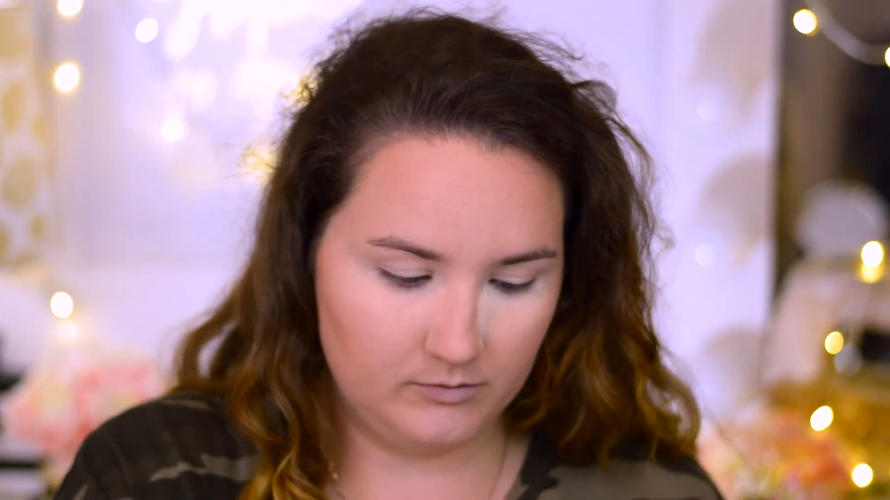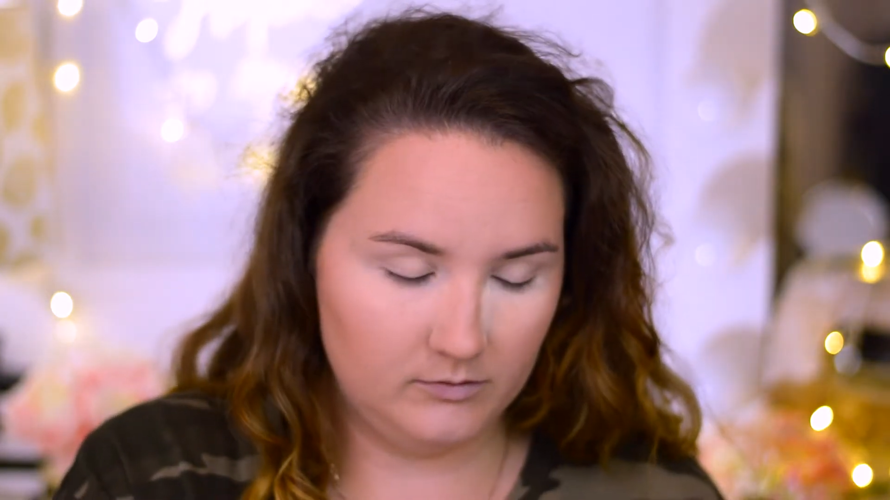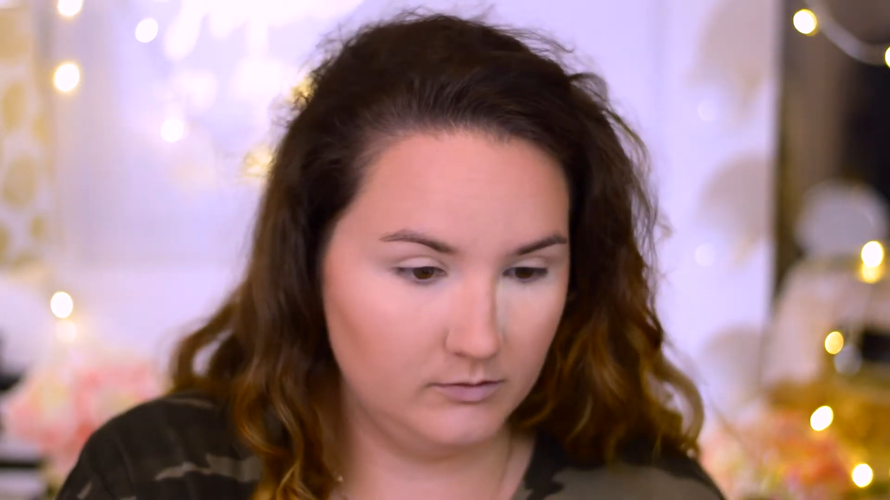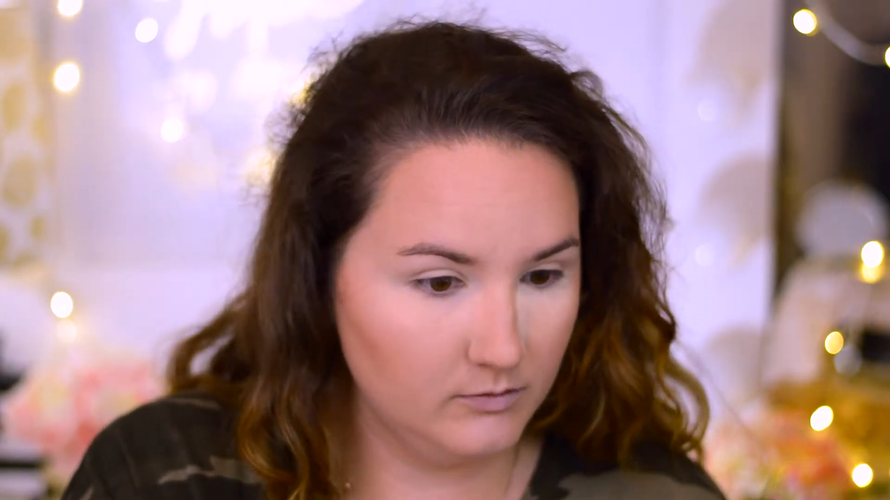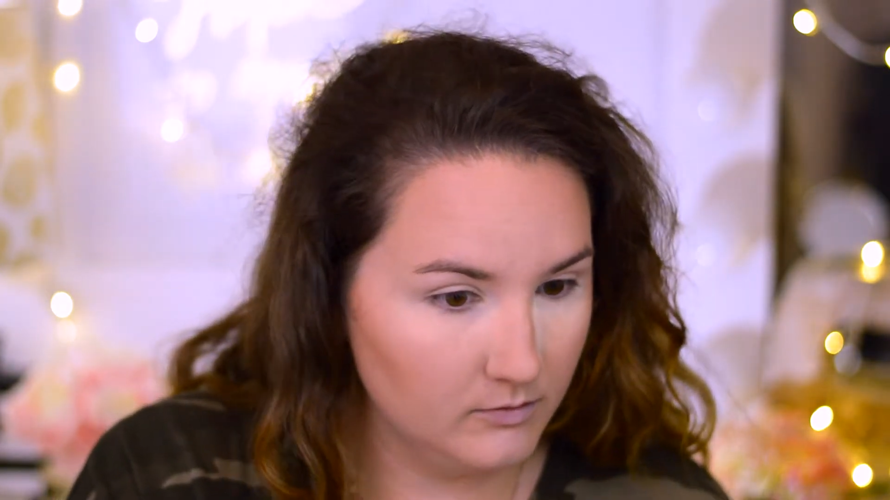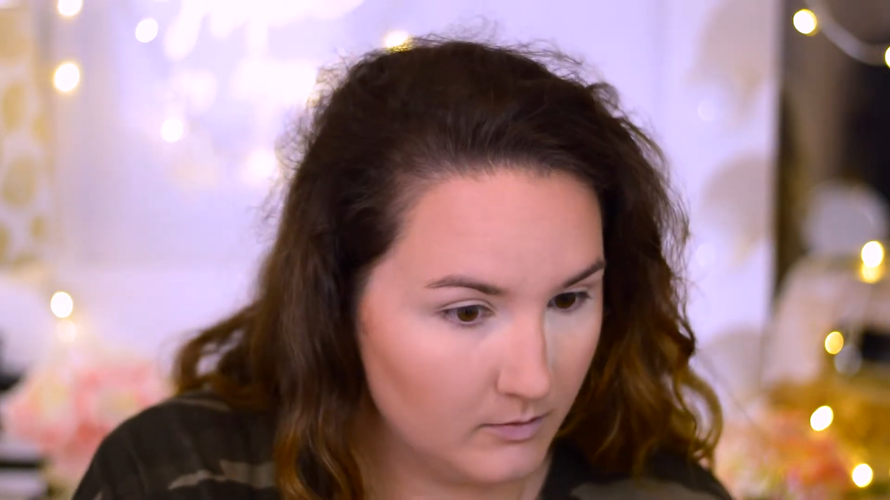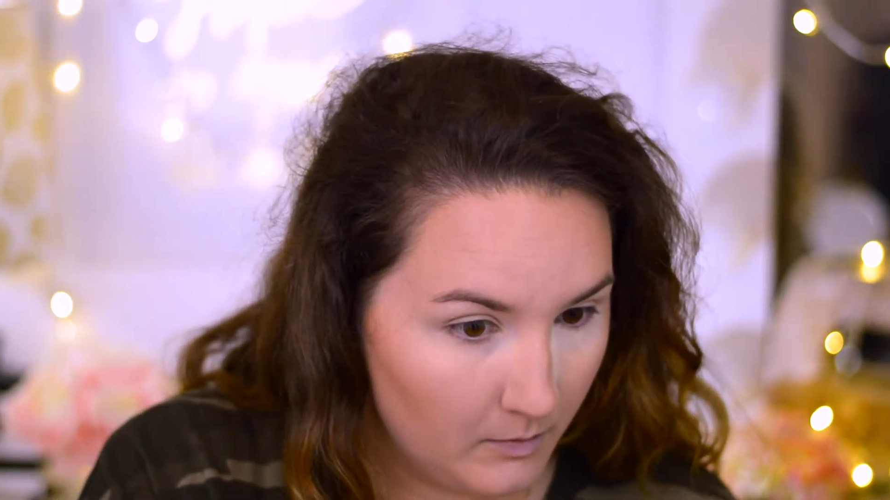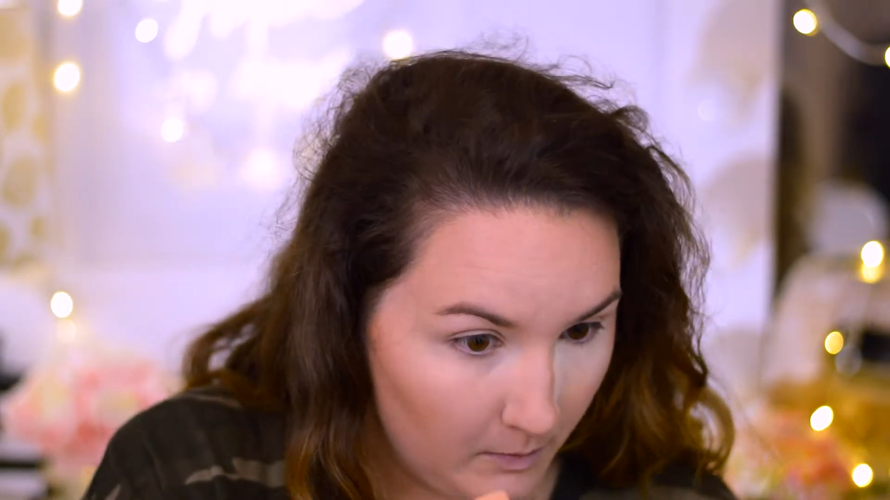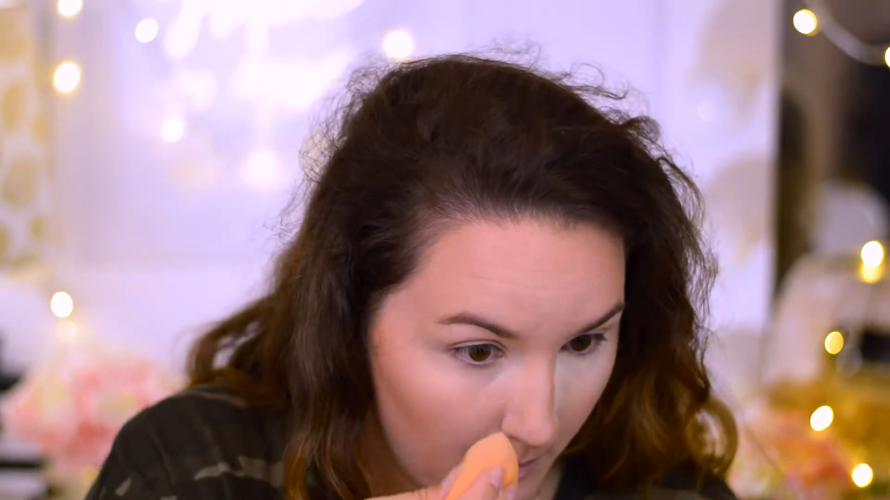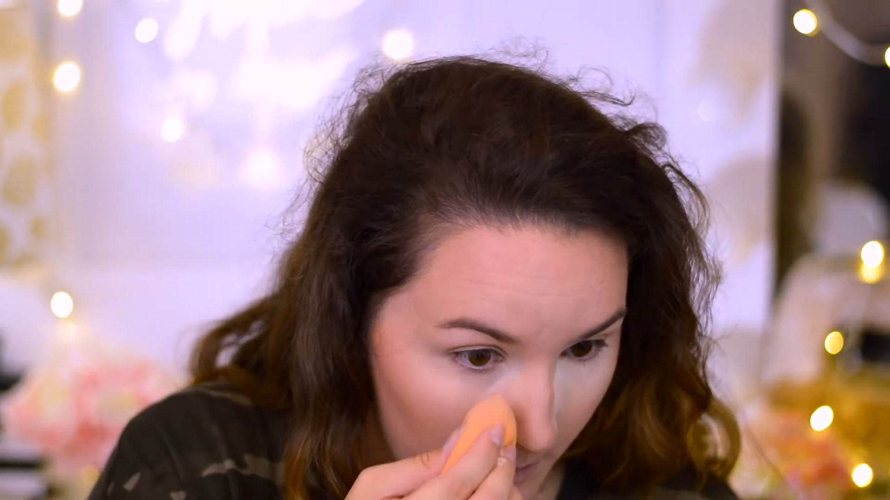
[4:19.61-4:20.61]
eyes
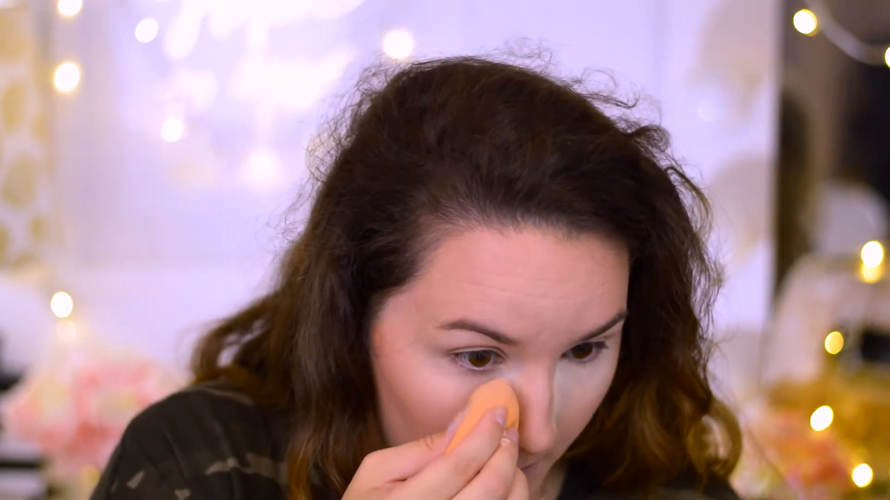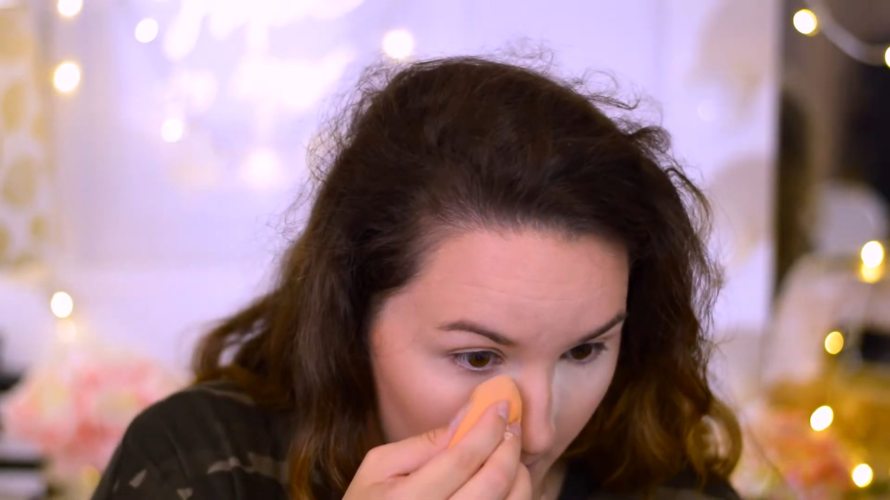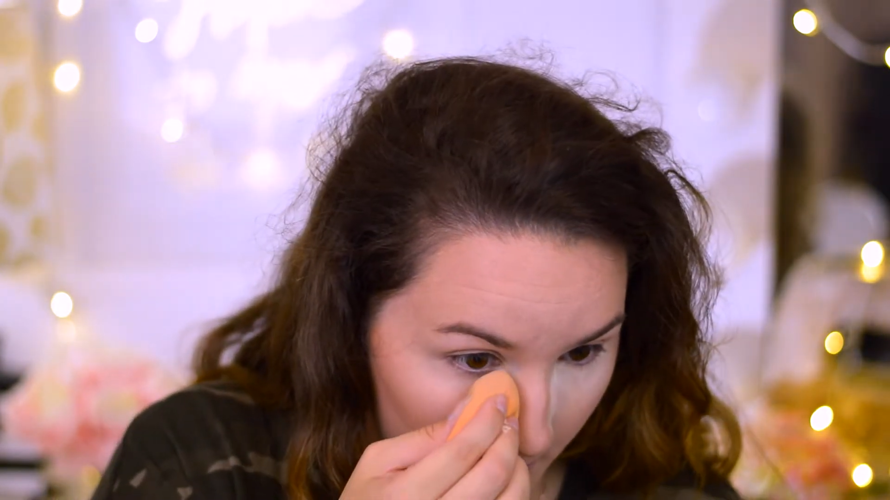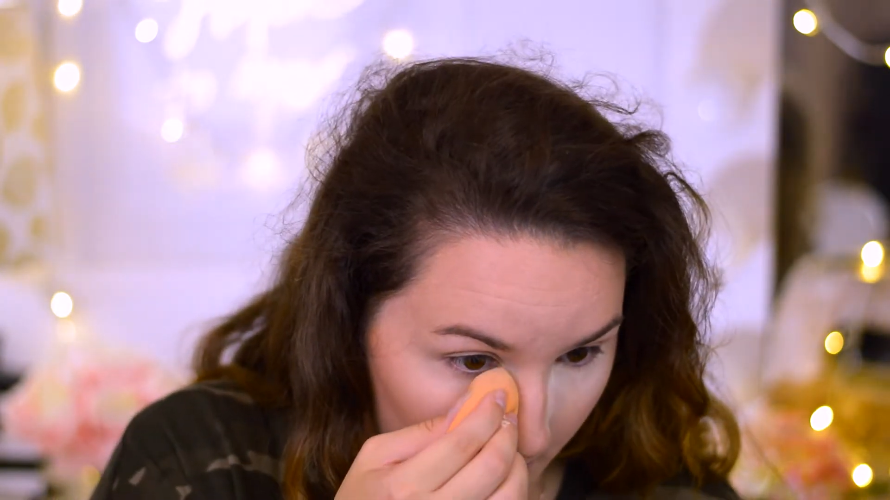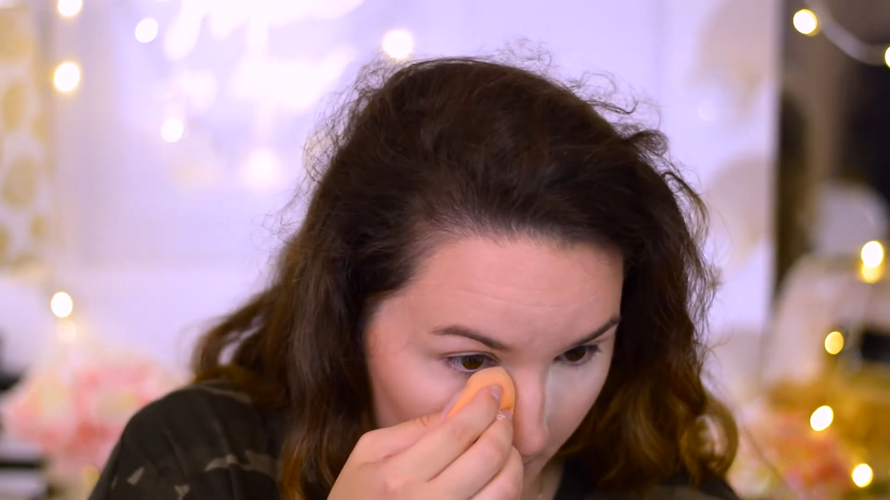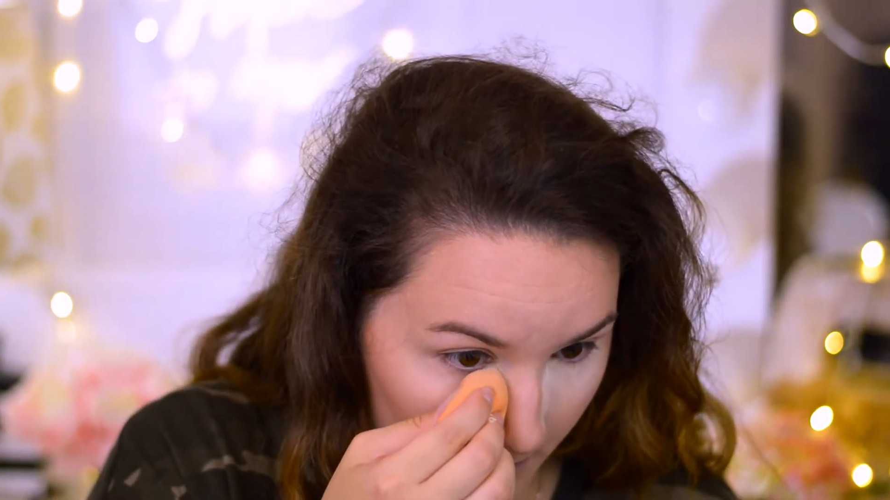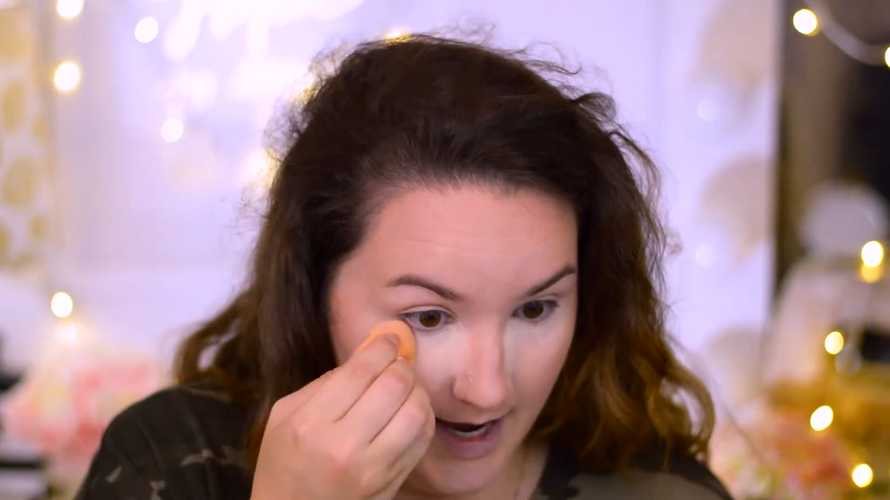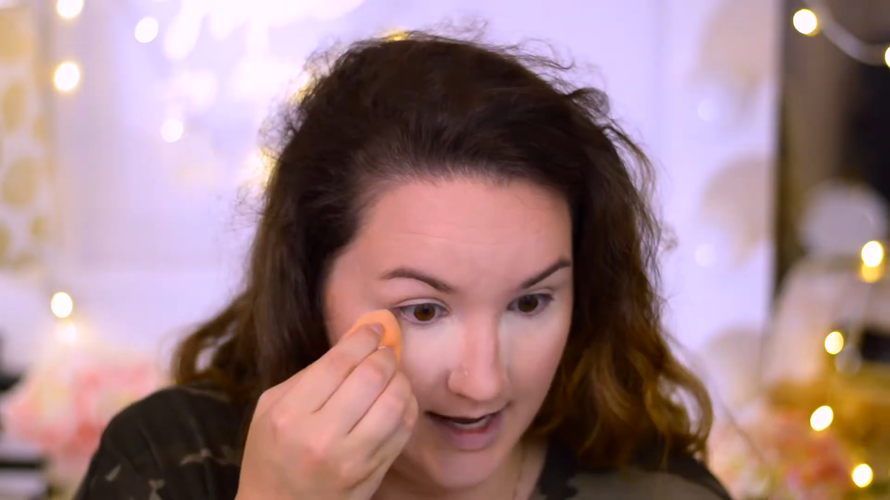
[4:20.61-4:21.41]
first.